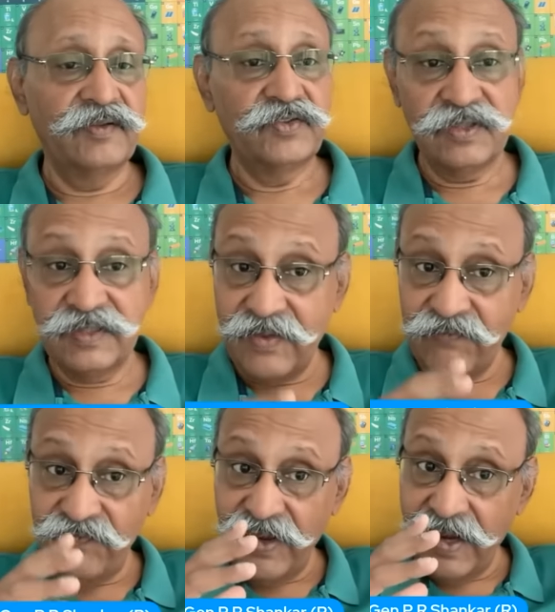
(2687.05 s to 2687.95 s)
So
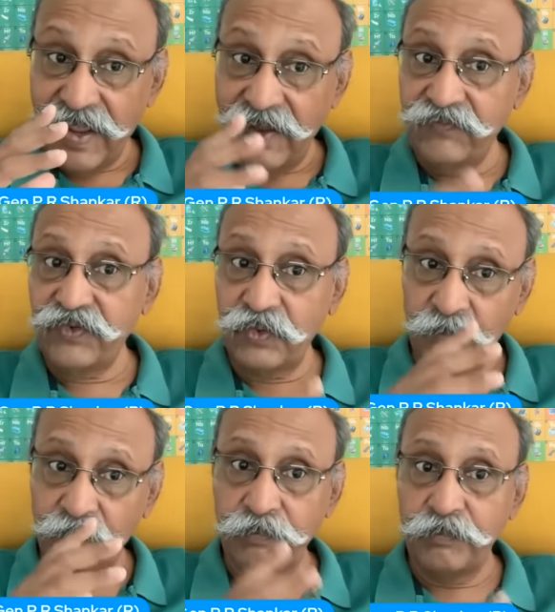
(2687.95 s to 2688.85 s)
they will have
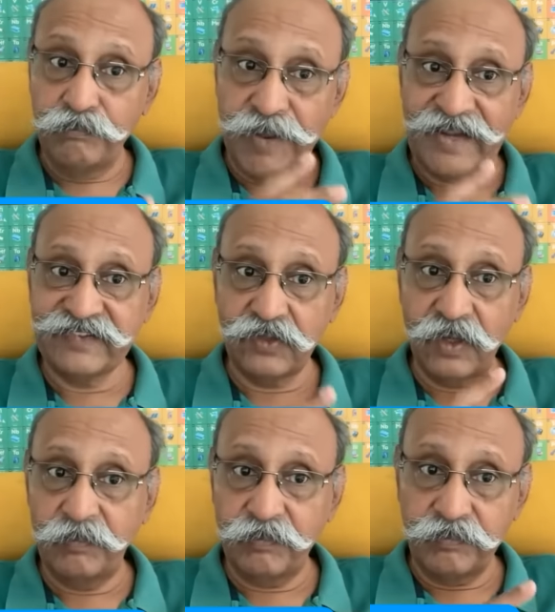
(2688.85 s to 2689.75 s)
to
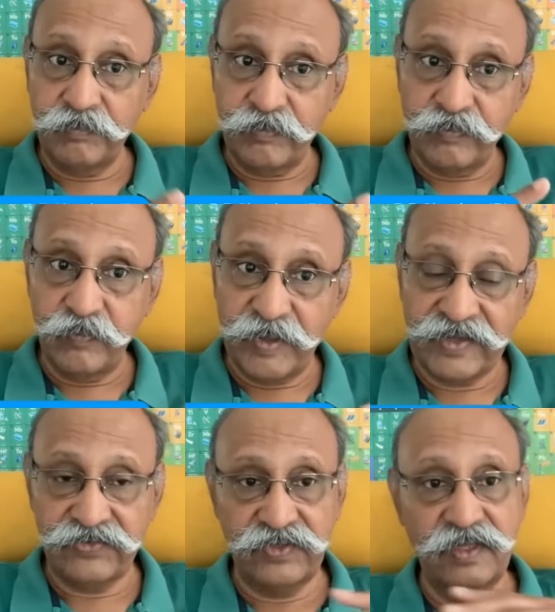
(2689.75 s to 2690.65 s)
backstop
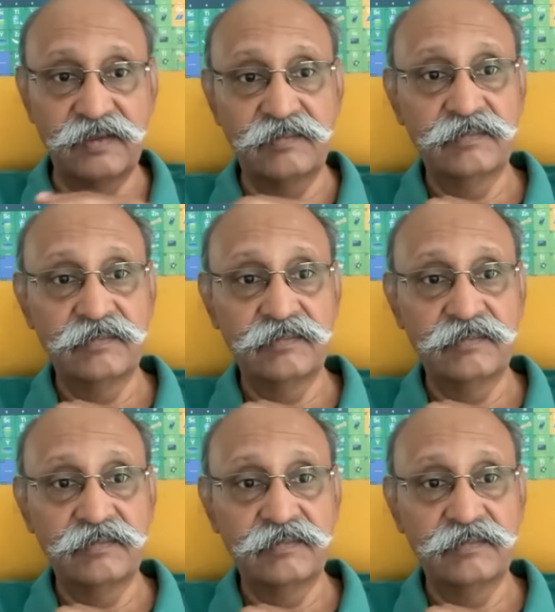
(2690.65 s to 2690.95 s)
Pakistan.